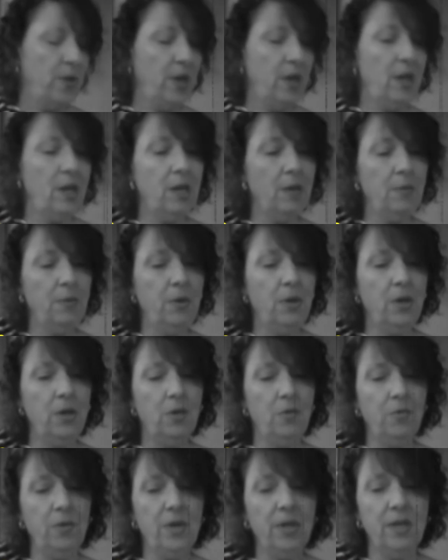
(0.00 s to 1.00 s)

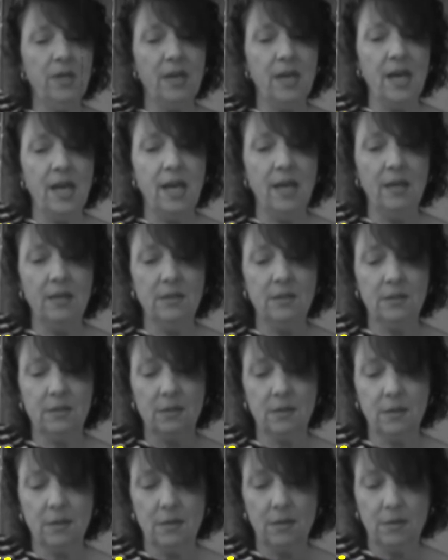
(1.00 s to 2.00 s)
Maybe we'd
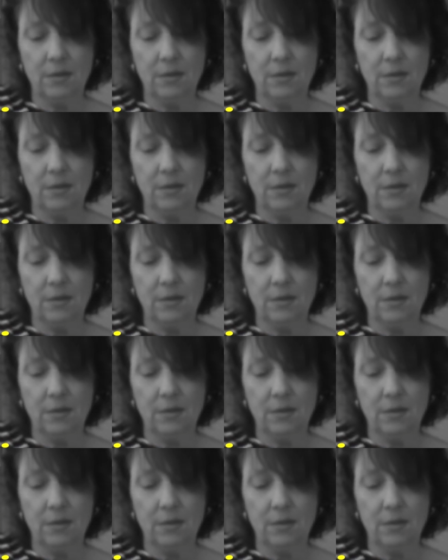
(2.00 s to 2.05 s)
ask.